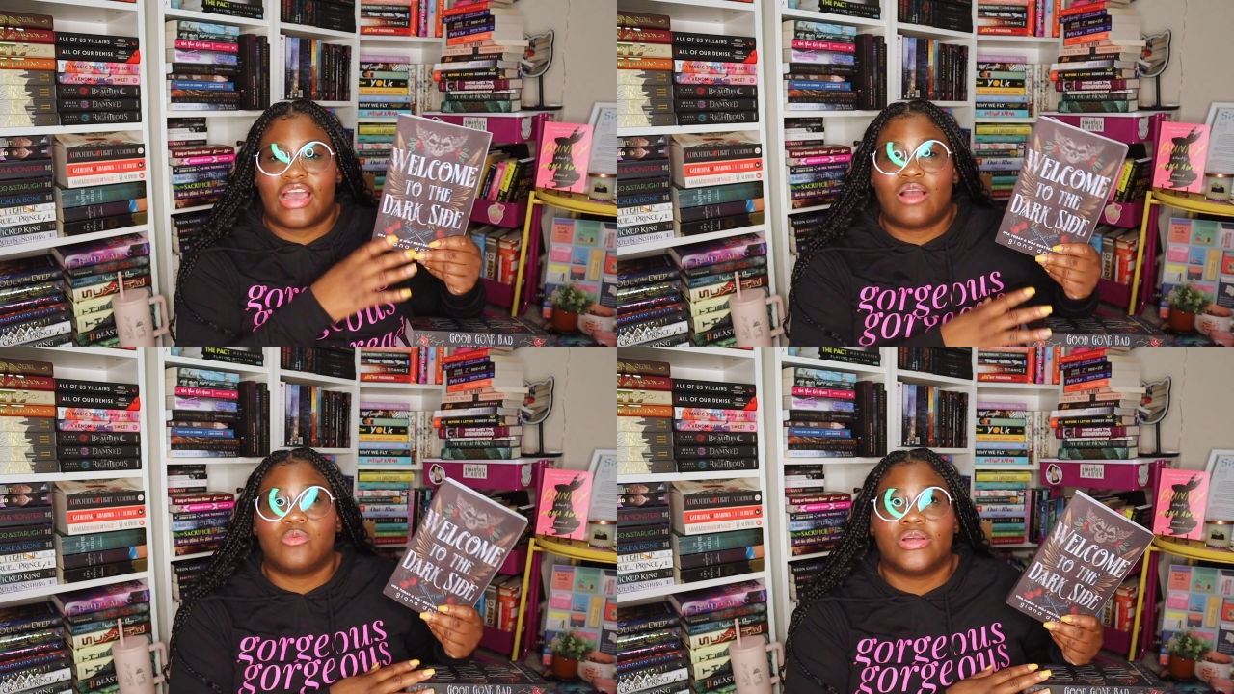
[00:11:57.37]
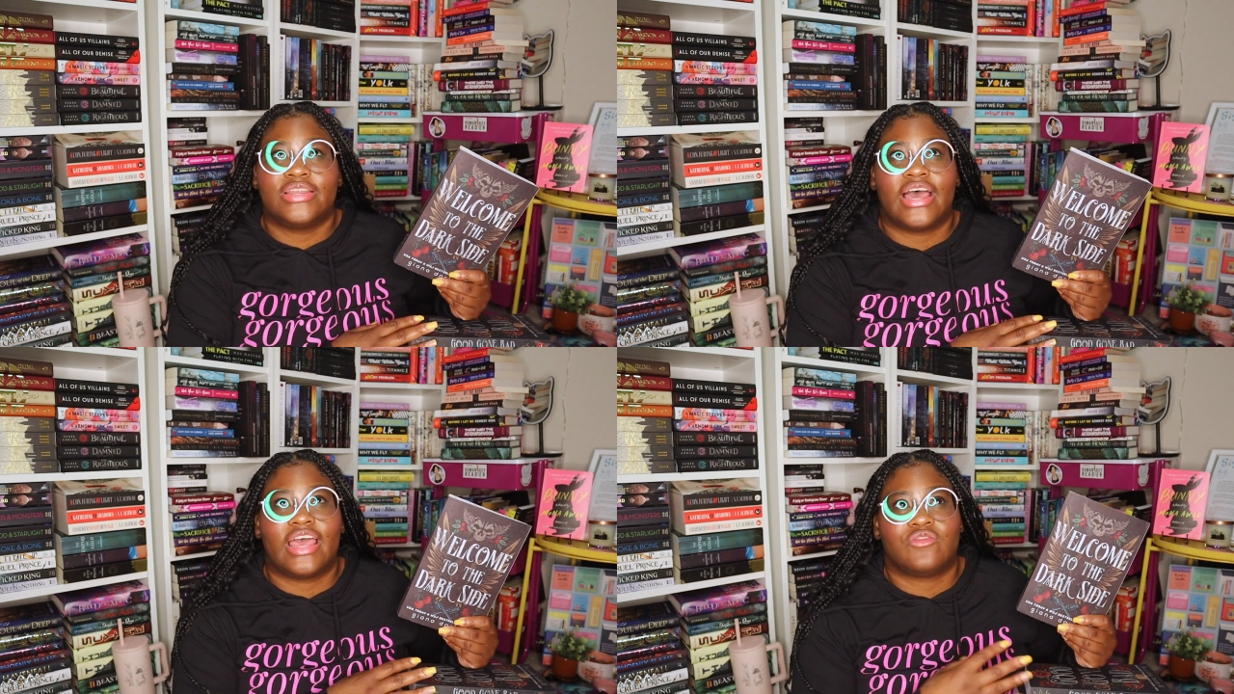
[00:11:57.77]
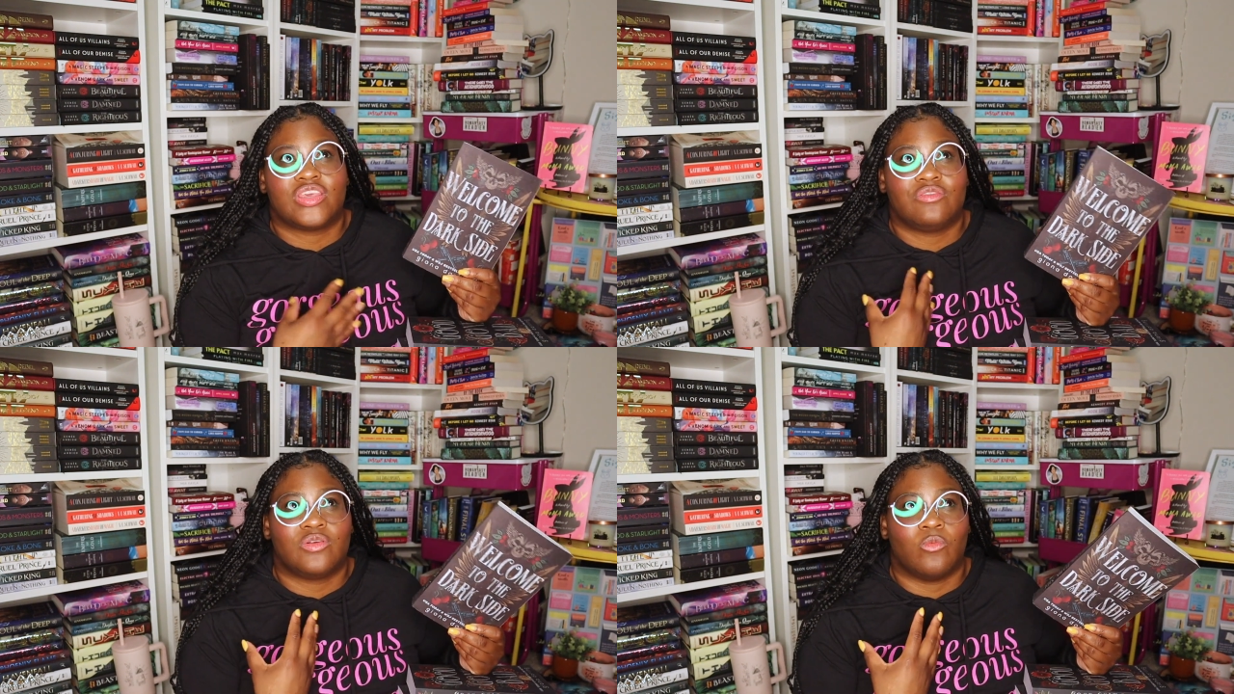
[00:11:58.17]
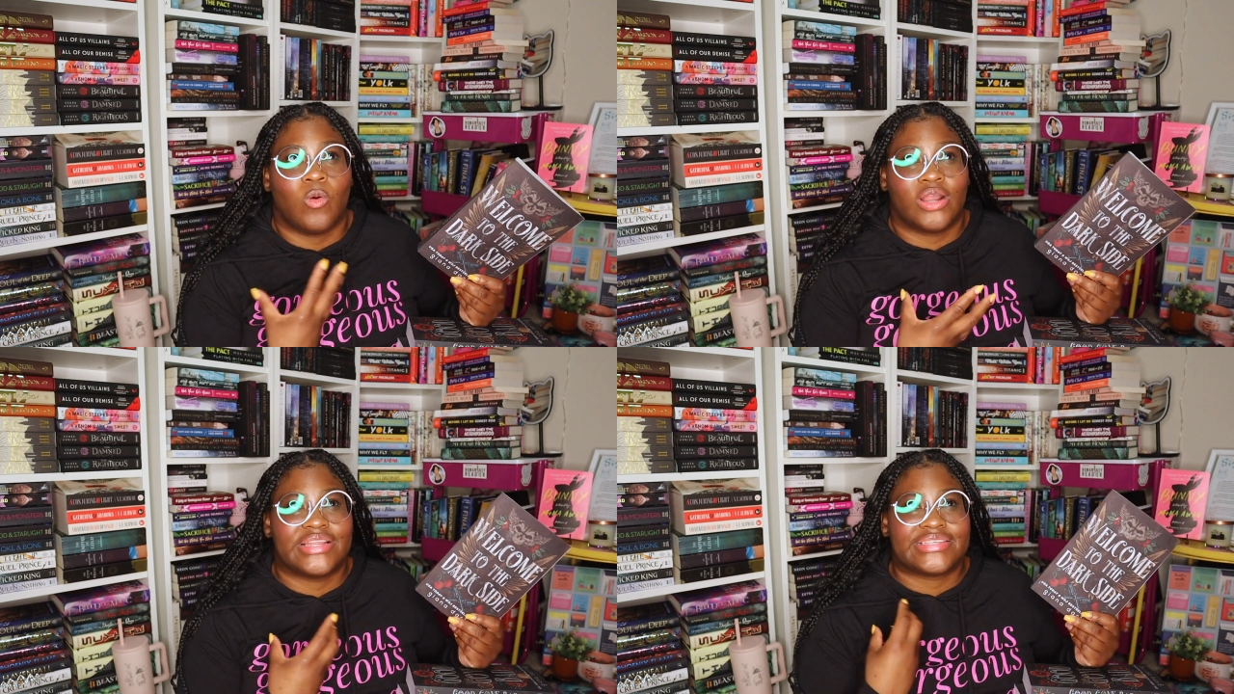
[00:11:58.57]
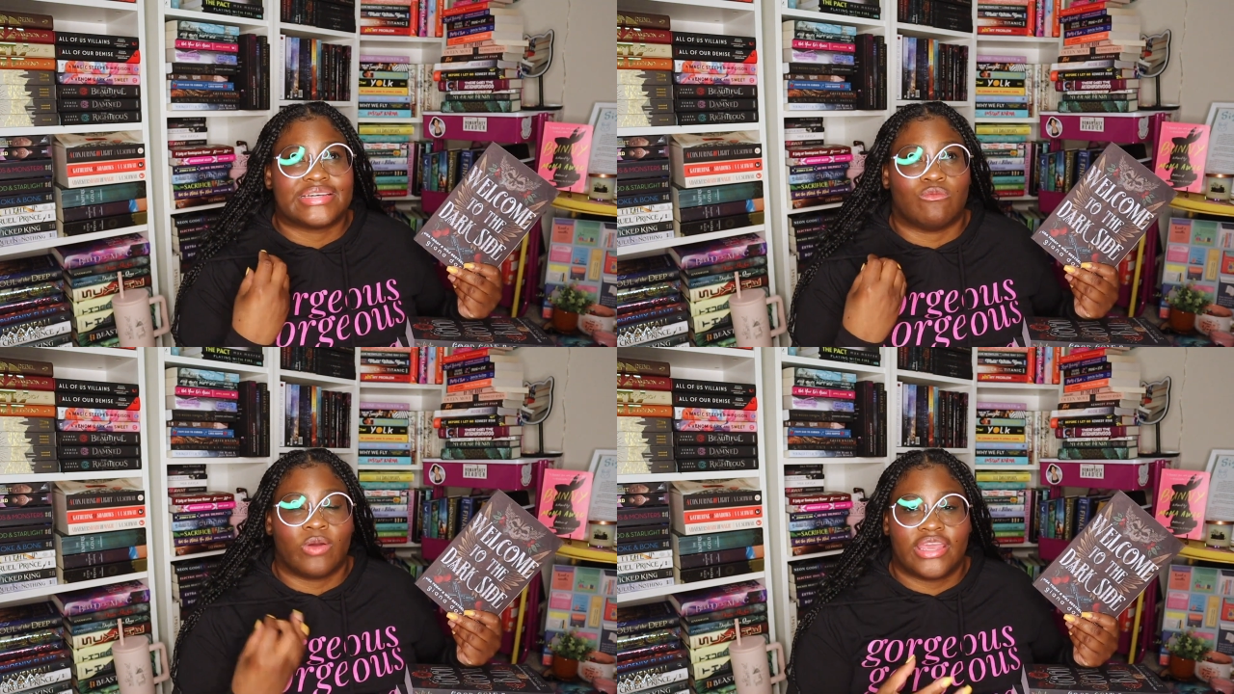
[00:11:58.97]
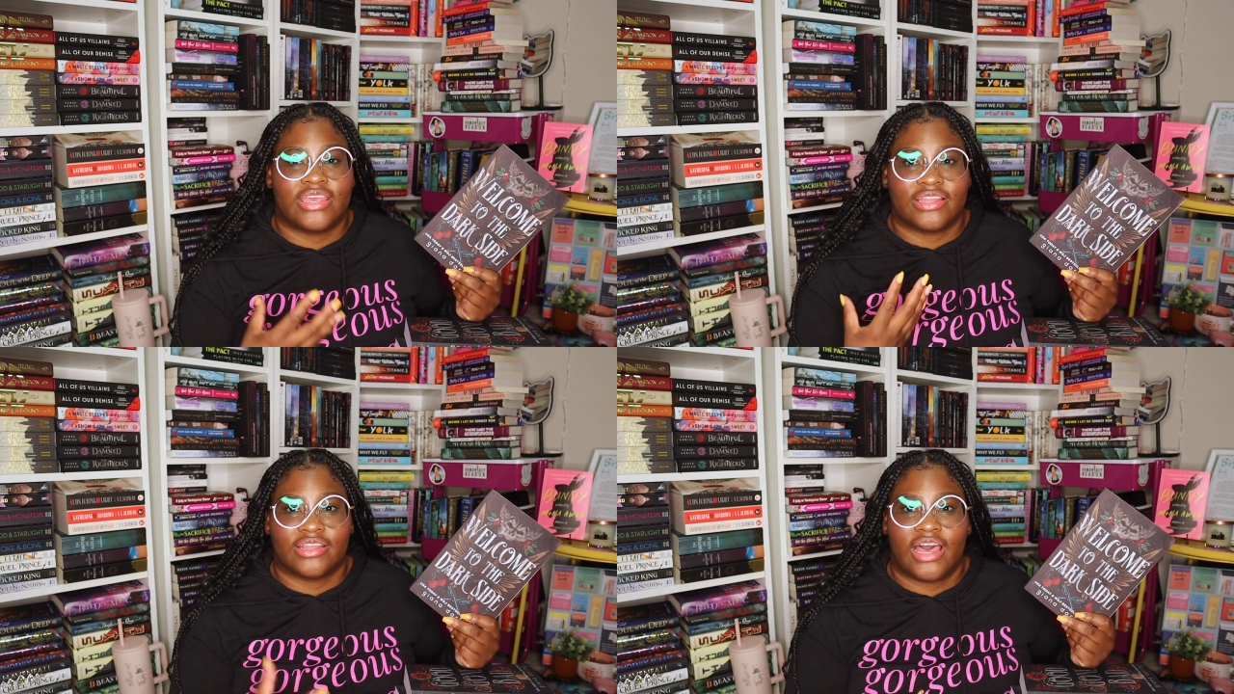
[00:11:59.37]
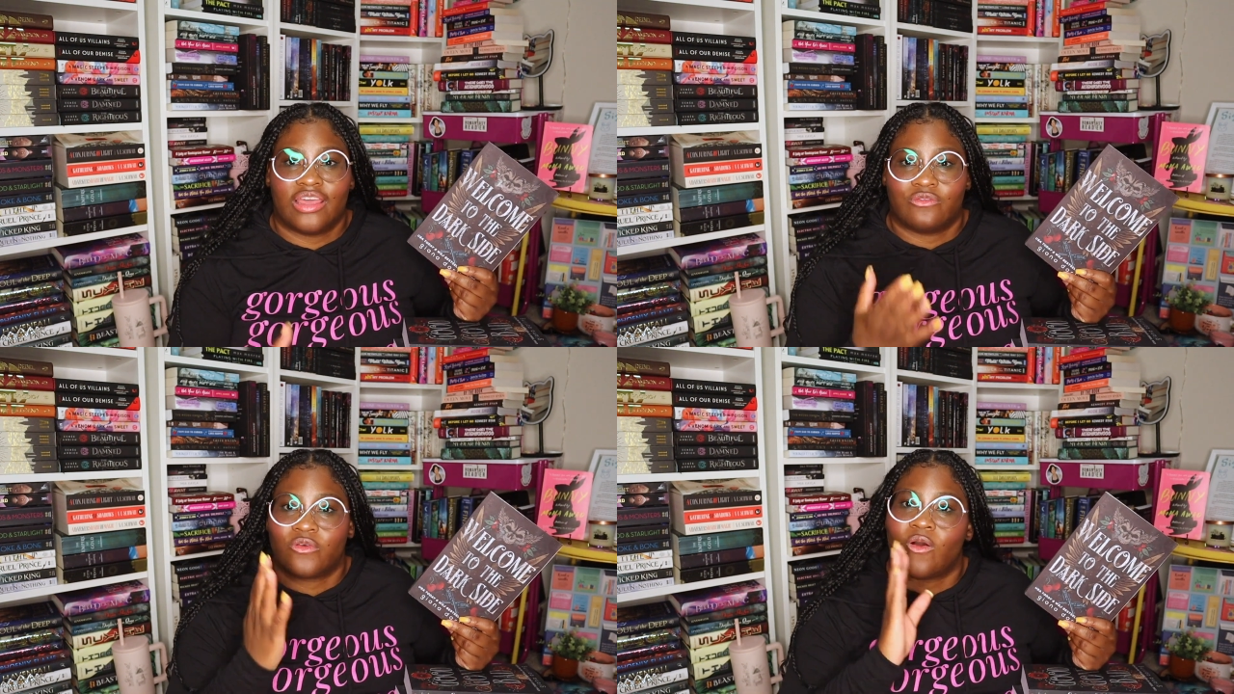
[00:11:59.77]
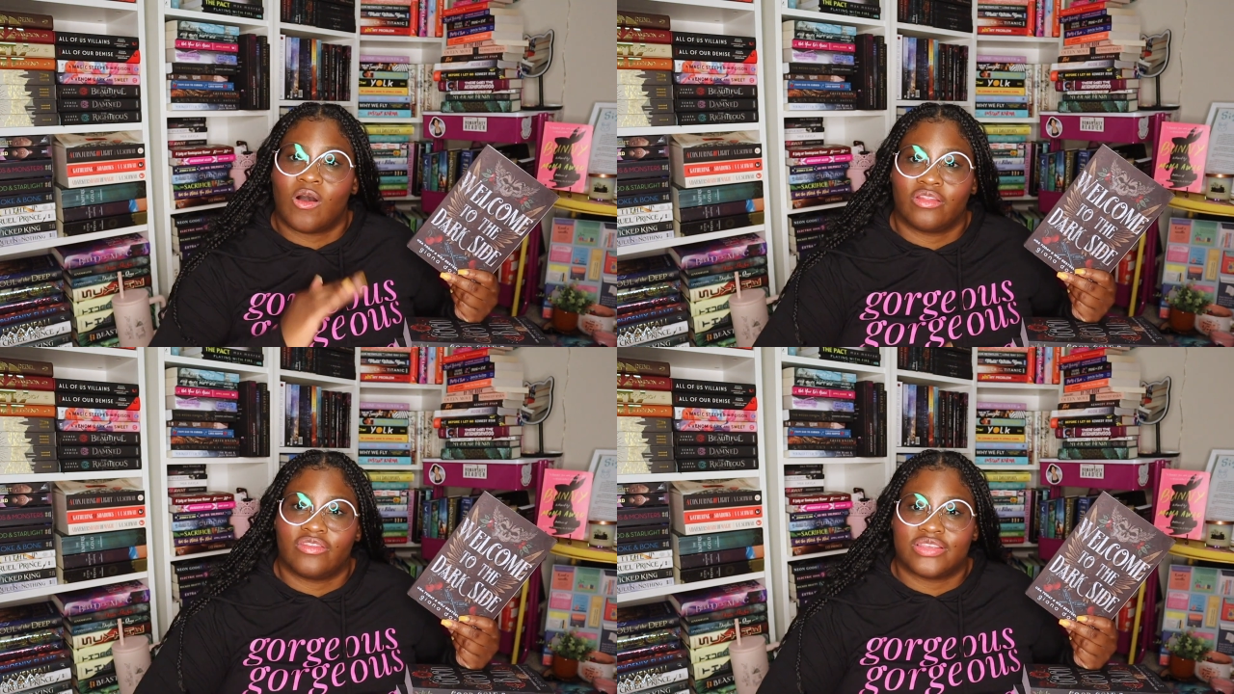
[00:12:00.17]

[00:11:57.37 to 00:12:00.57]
i would not have even wanted to wait in line for all of